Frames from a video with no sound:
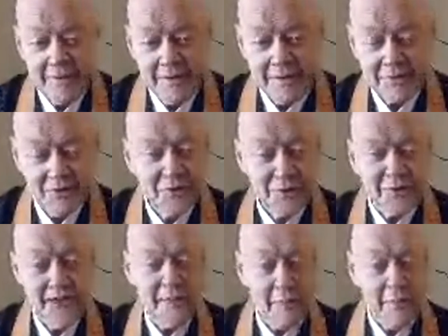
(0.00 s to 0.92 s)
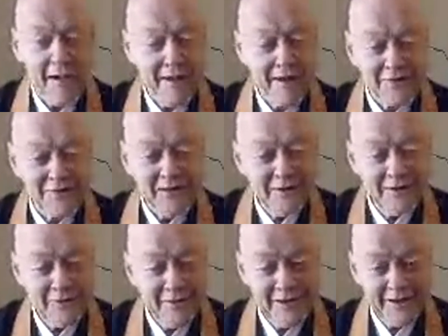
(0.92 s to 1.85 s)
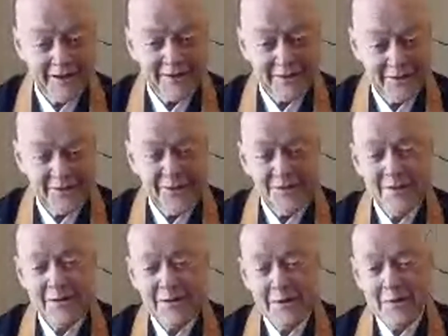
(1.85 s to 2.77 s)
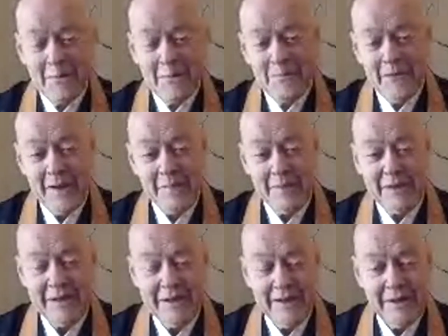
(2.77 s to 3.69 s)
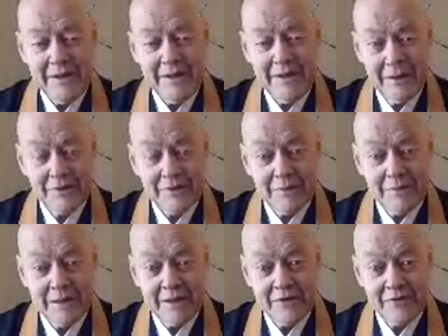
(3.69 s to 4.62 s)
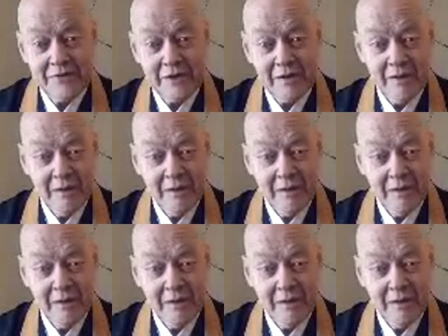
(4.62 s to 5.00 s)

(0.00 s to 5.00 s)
And just the Dhammapada is not all that clear. But he looked at me and he said,